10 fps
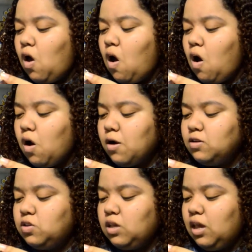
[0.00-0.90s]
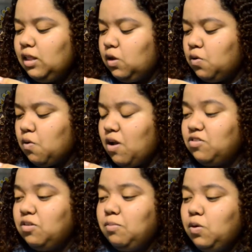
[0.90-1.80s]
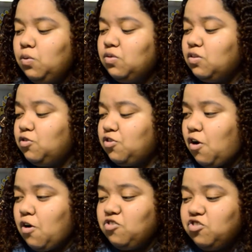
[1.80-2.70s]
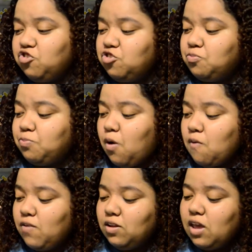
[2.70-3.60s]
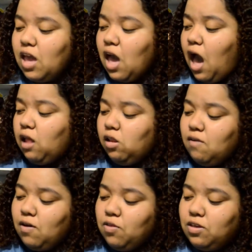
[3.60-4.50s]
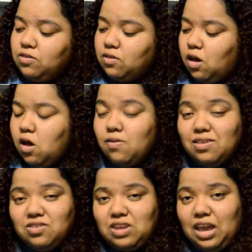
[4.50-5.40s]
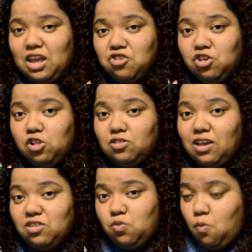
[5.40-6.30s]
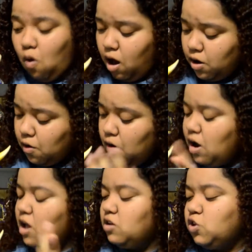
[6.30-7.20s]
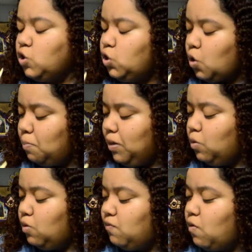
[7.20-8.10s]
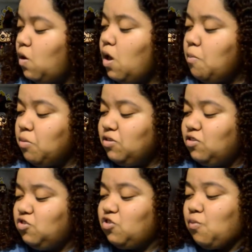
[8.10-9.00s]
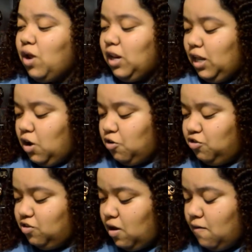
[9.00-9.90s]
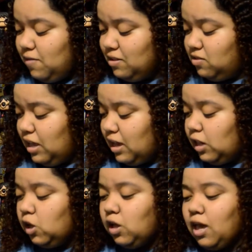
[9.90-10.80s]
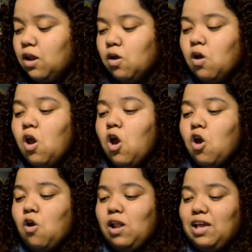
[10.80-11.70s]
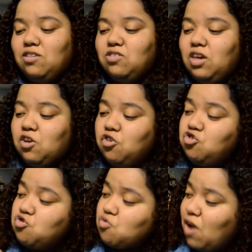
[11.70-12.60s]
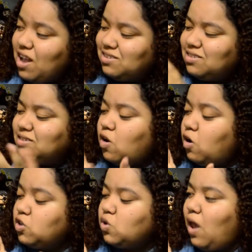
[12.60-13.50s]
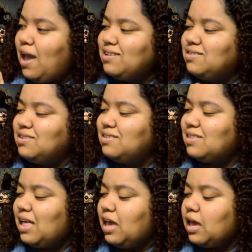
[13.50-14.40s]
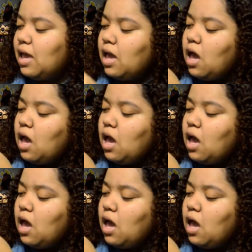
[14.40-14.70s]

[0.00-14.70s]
hearts and little crescent moons and stars. It's just perfect. I love how this stand actually looks like it's water. It's just so beautiful. Princess Serenity herself. Let's take a look at her. Like I said, her dress also has this like